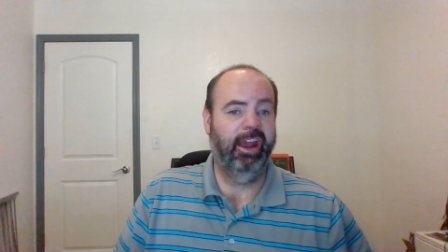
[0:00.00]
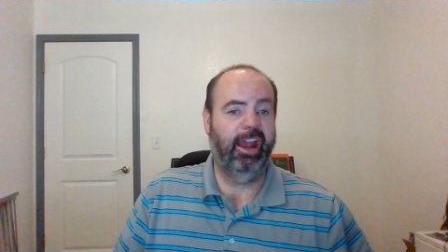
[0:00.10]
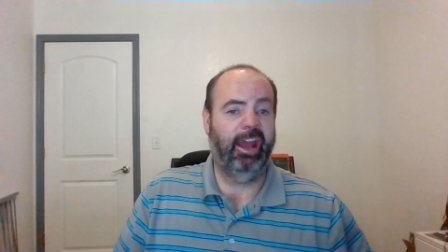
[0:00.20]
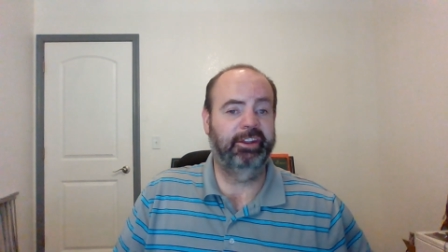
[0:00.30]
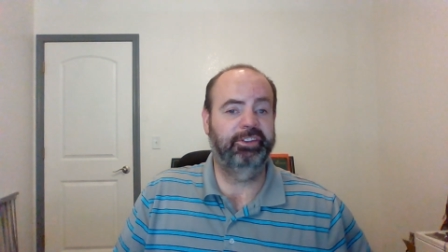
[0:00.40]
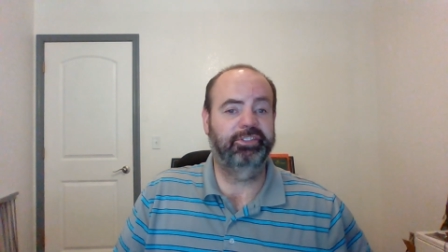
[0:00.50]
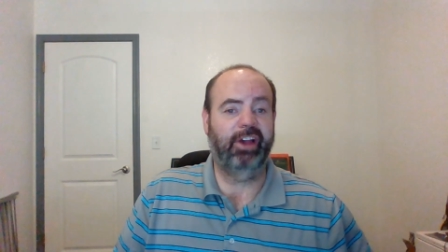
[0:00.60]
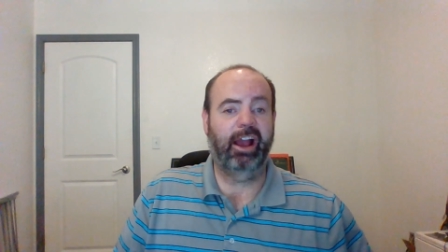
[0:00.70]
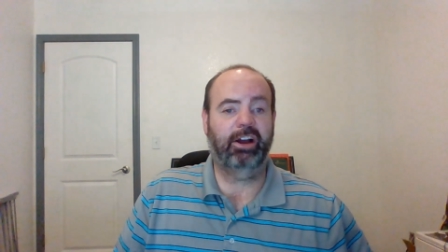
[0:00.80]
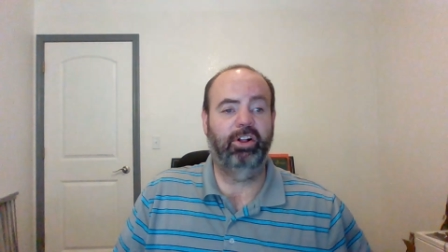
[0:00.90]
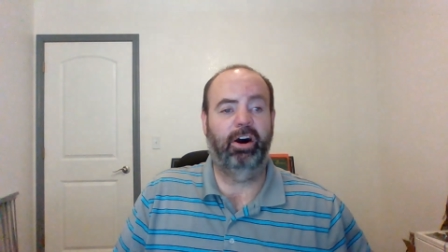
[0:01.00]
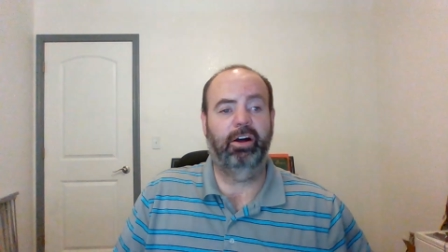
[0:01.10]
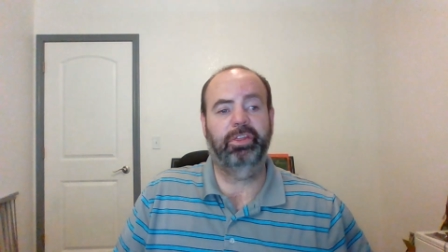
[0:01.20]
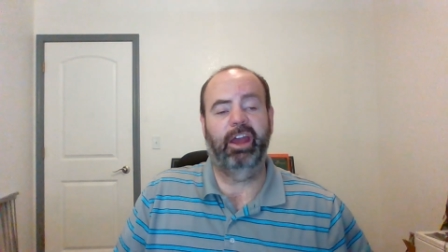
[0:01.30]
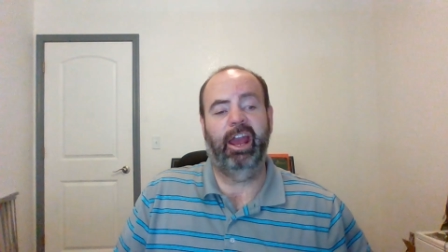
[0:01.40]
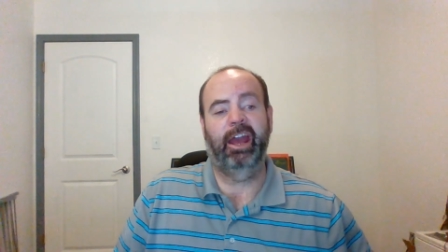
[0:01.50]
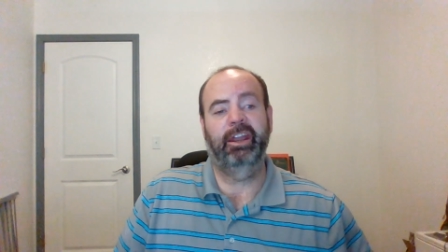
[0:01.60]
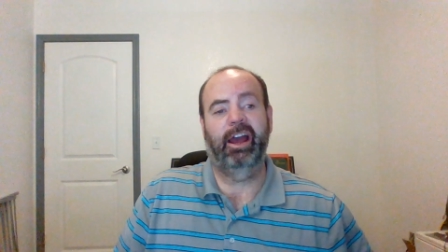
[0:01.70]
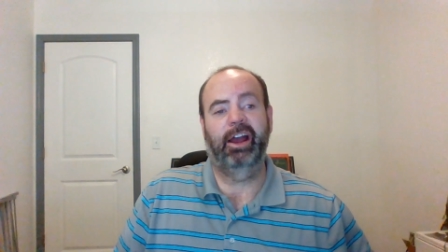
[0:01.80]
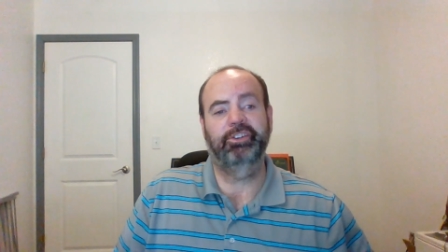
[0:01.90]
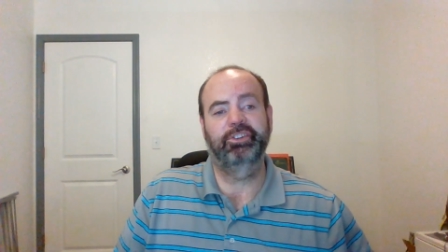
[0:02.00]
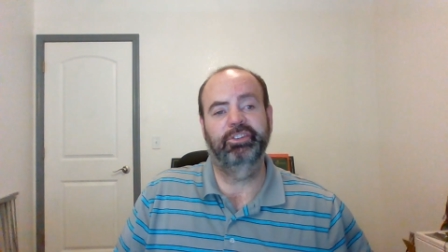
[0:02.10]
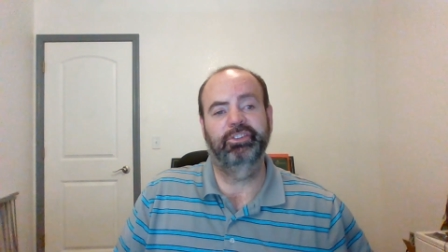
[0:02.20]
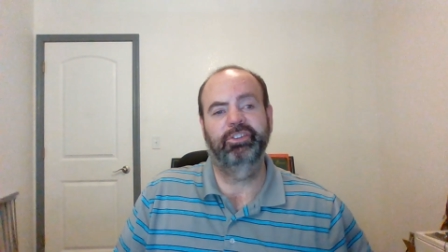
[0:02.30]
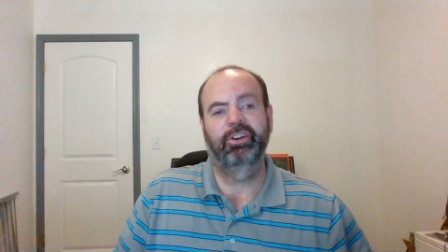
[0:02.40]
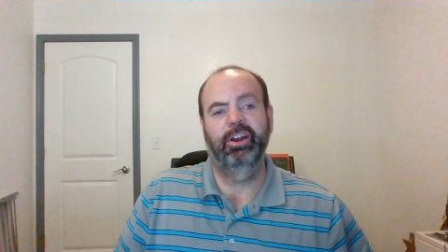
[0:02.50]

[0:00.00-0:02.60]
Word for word: and in sackcloth and ashes.